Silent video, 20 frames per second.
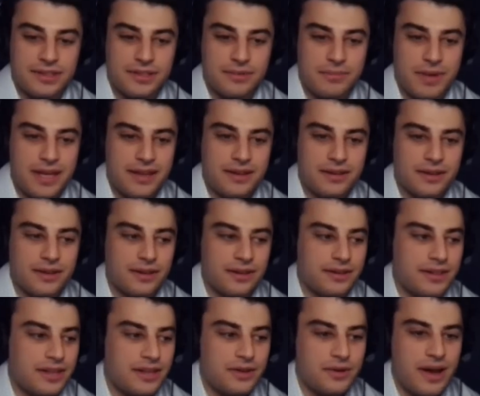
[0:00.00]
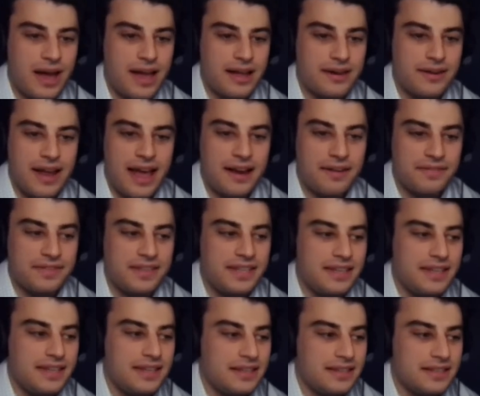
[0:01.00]
and Maker. And then you had
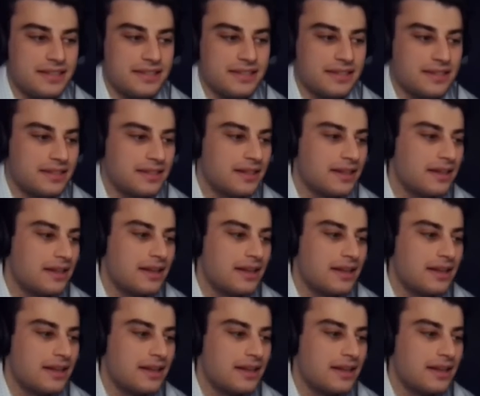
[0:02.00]
NFTs and